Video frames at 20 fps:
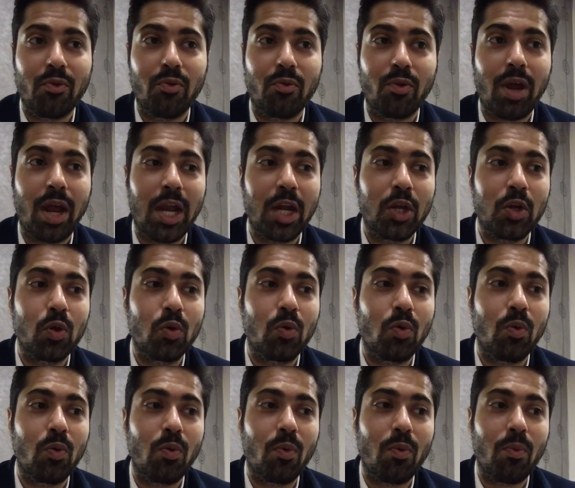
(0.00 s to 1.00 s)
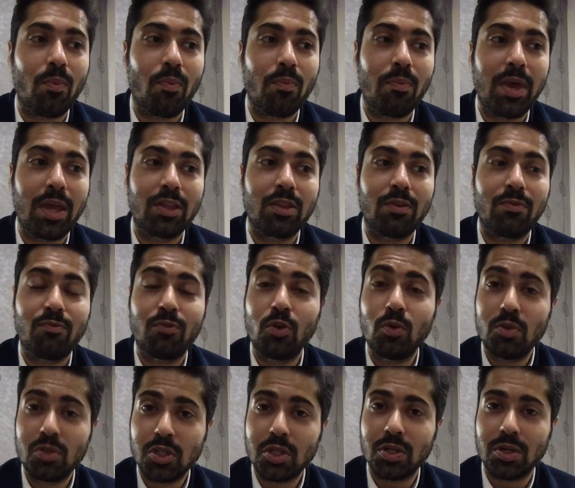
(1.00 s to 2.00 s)
trying to make the
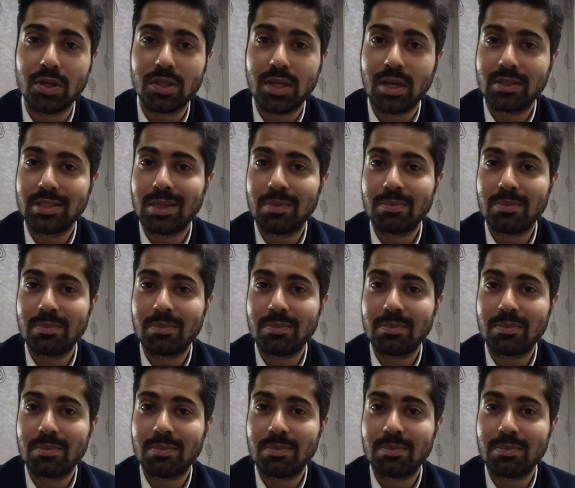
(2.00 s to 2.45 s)
future that